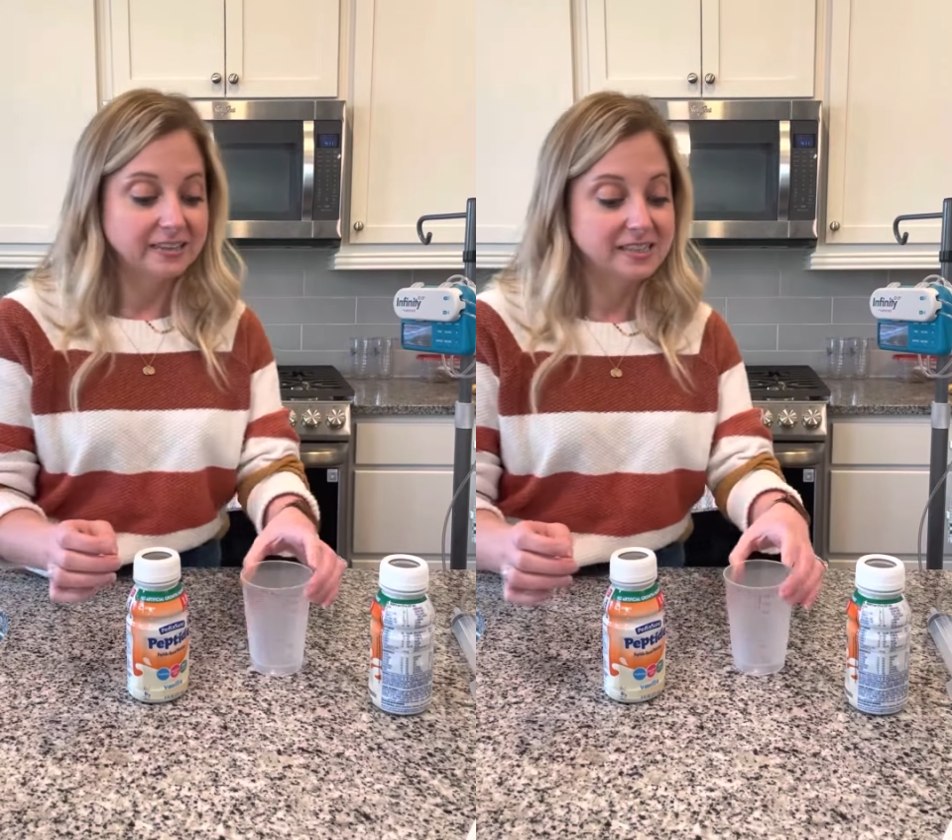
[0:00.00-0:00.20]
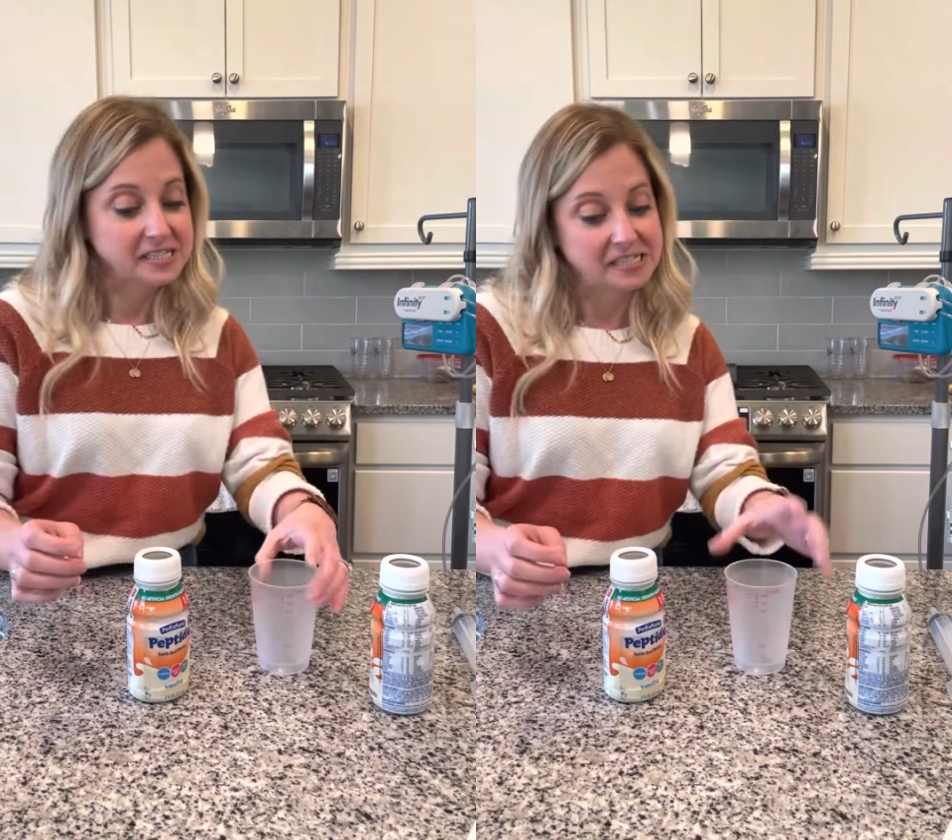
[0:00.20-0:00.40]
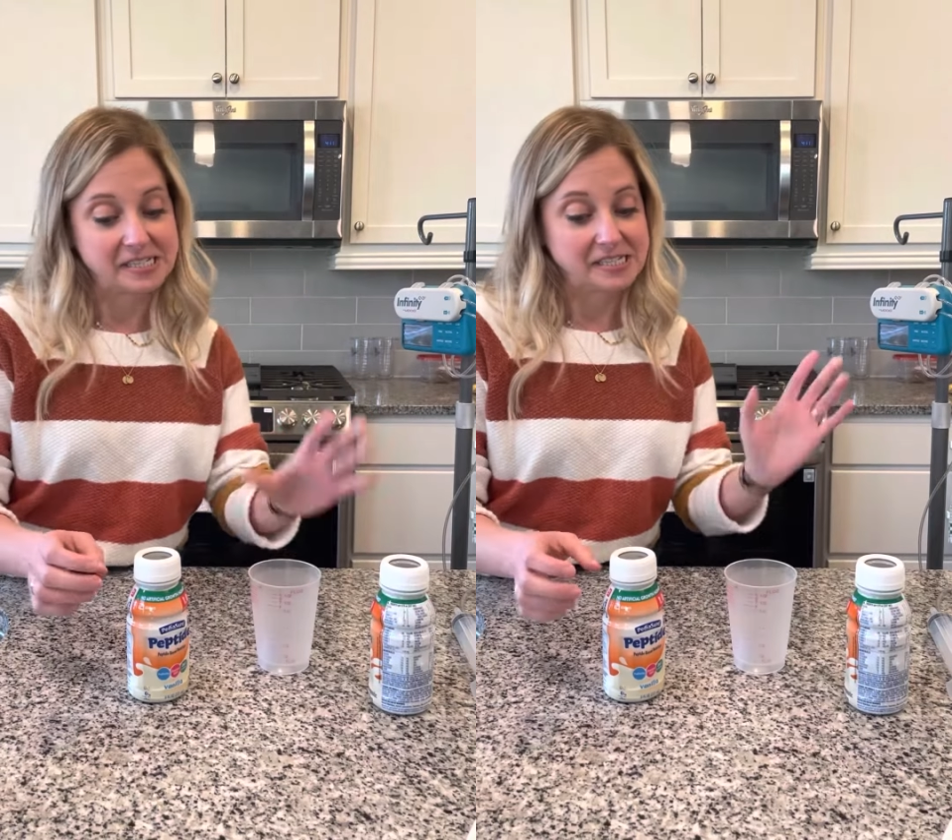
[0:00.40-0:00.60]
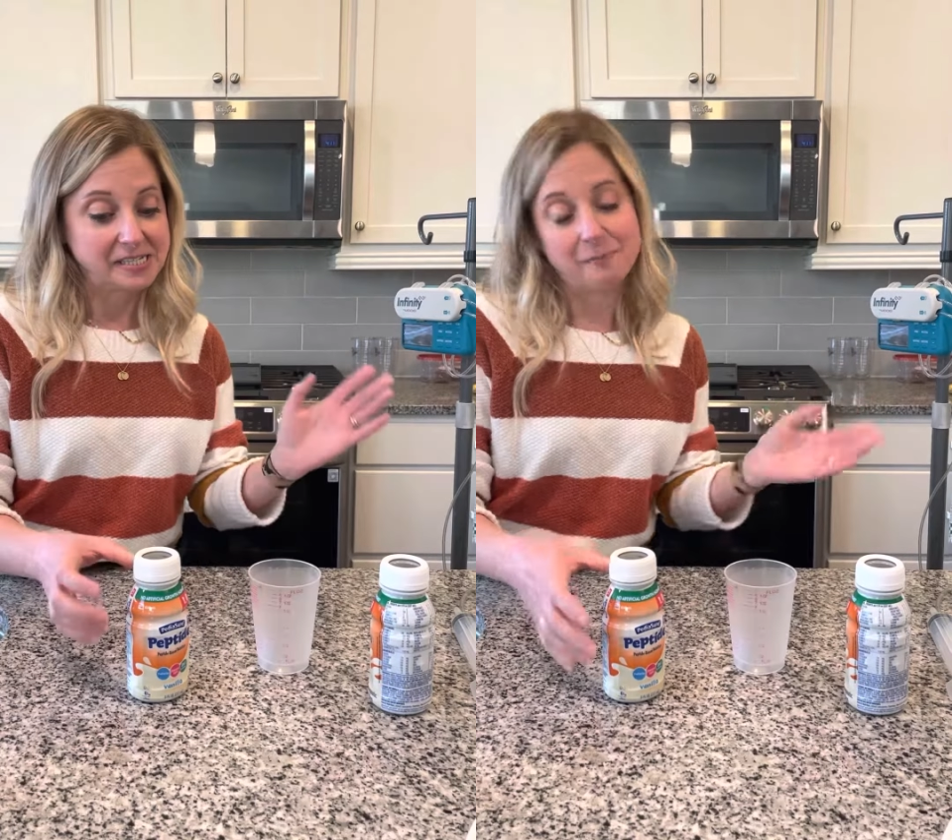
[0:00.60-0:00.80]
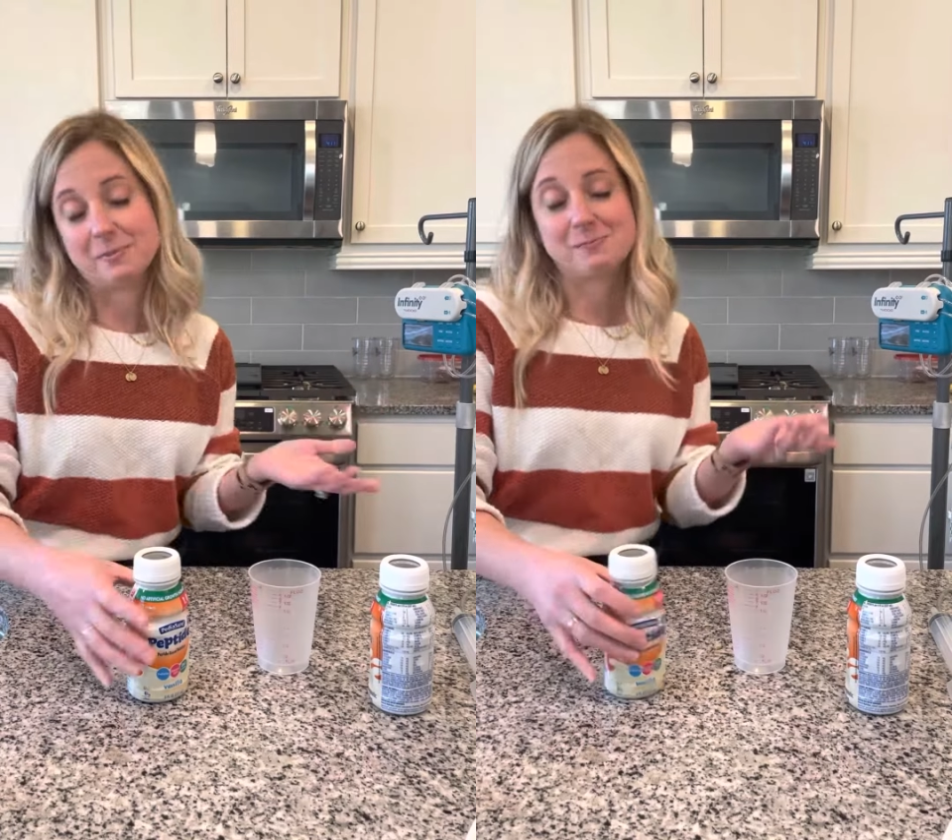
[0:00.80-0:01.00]
This
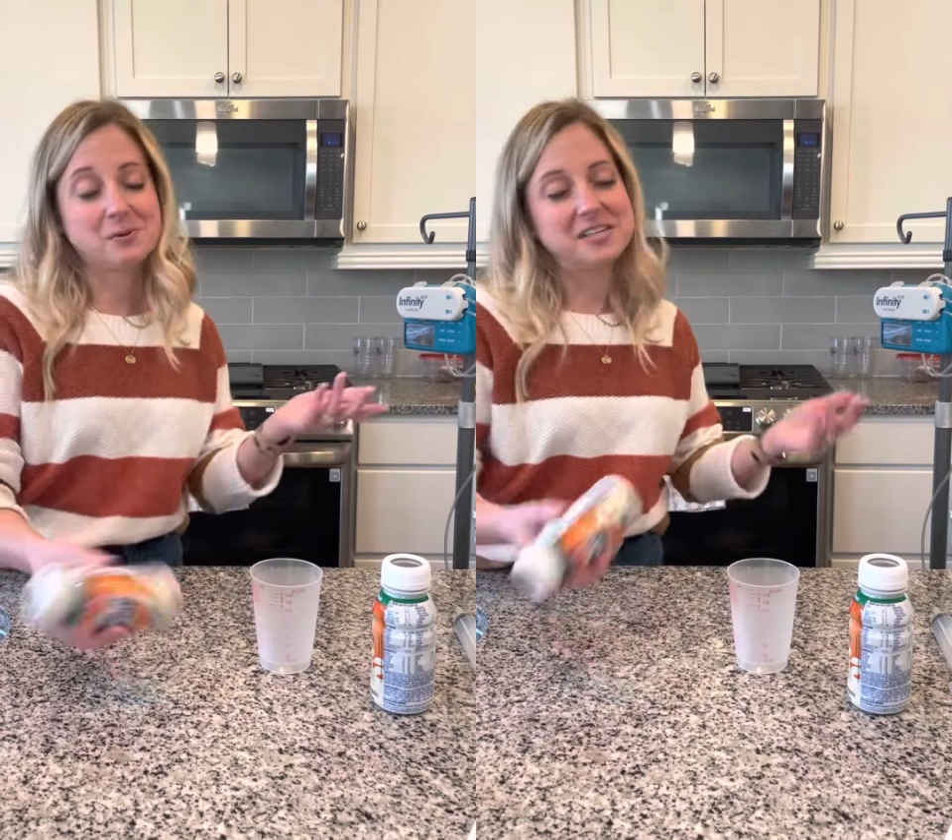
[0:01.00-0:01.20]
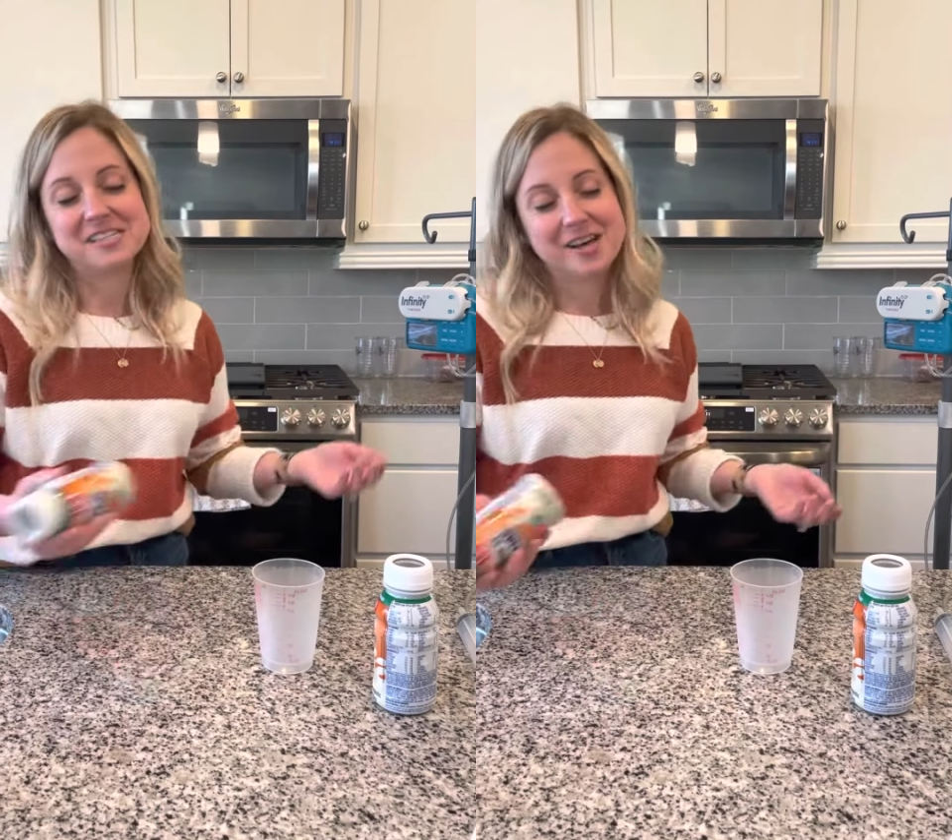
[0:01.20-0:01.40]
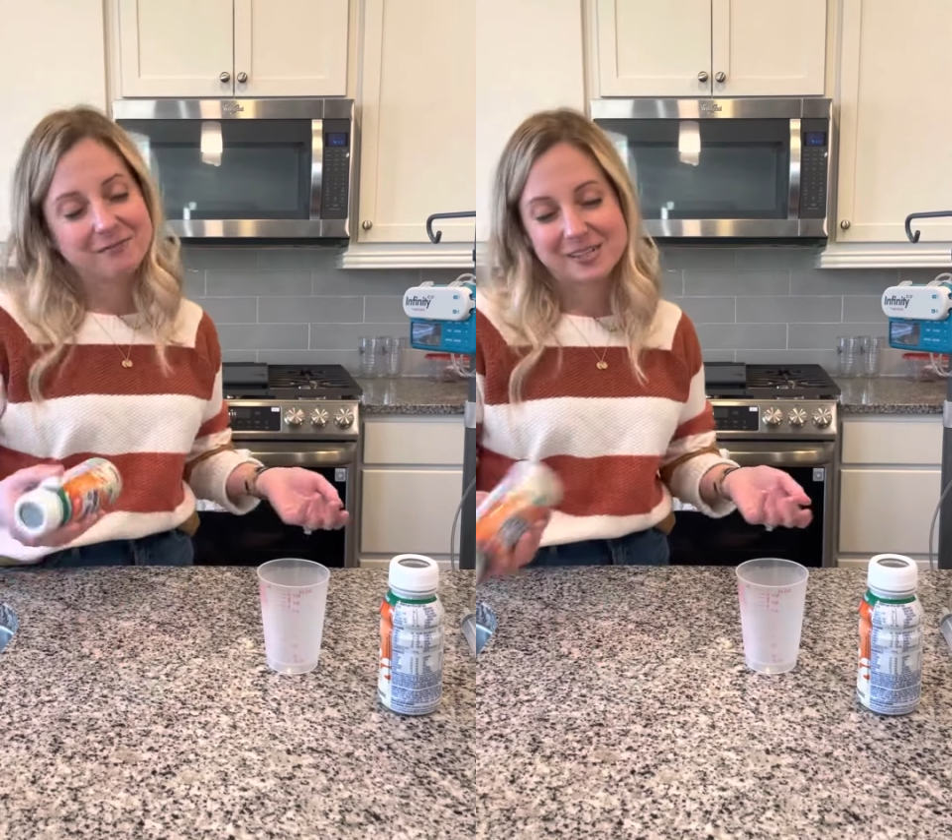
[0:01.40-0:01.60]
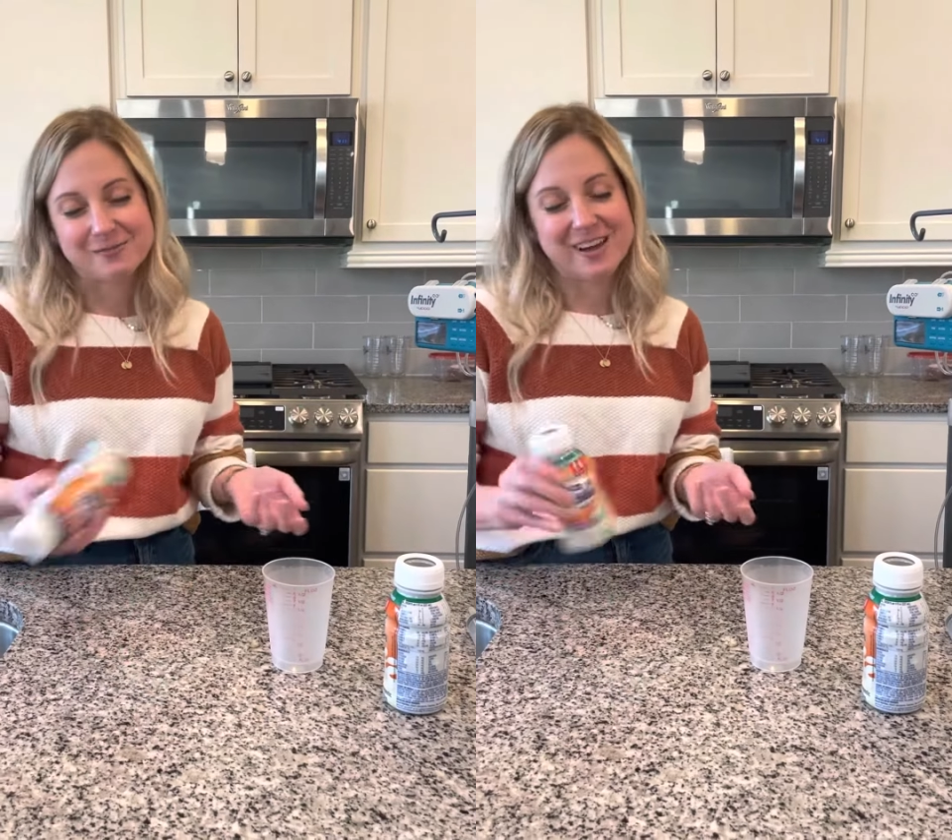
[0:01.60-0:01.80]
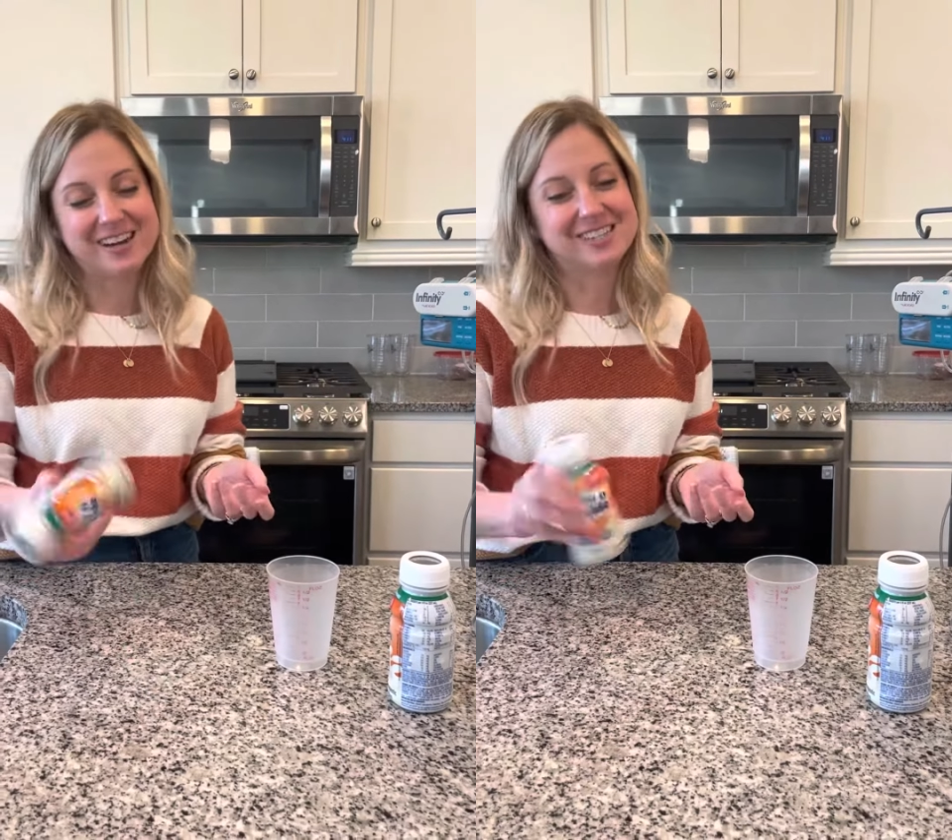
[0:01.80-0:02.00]
step is pretty
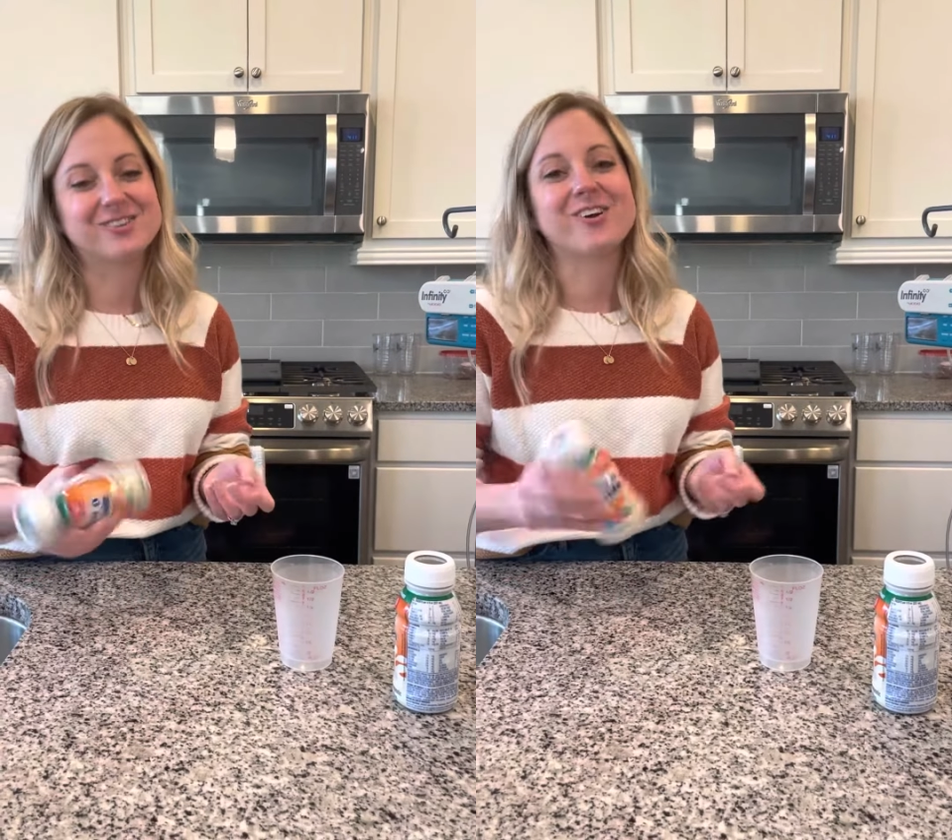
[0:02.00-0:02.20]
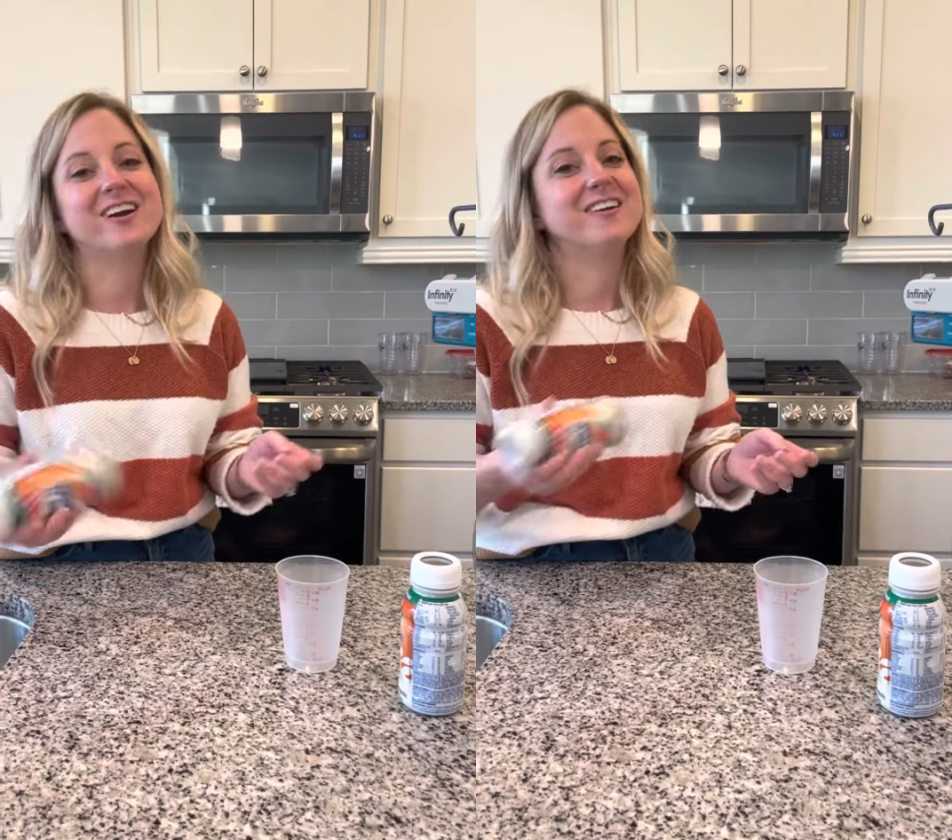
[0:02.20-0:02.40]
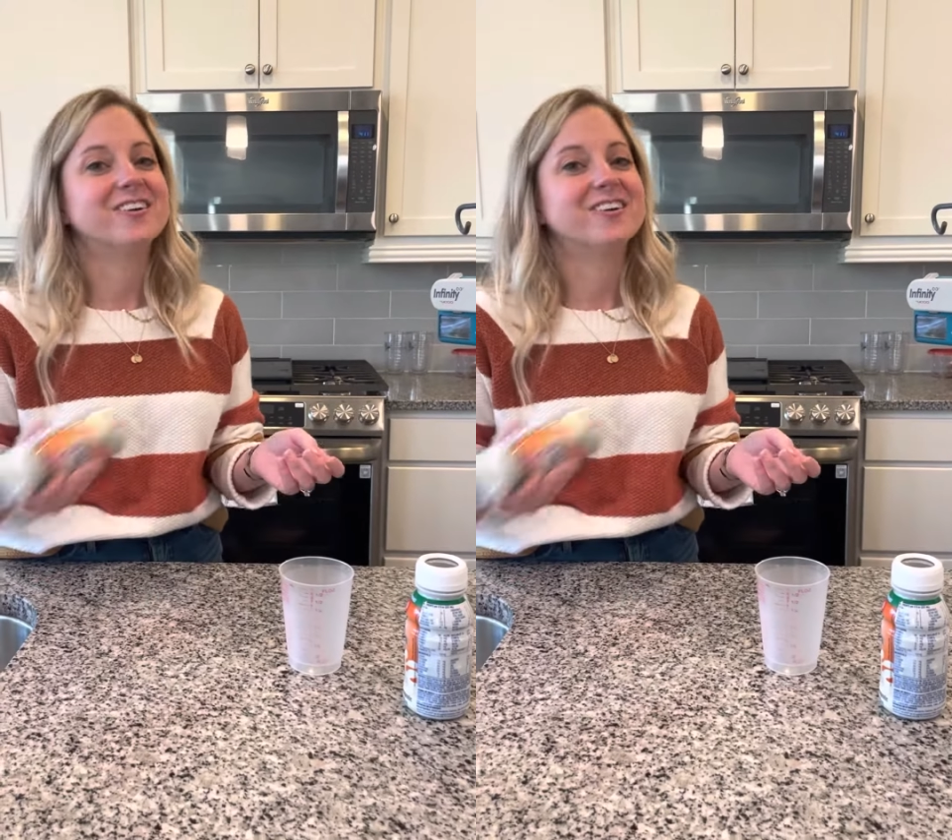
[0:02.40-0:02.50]
self-explanatory.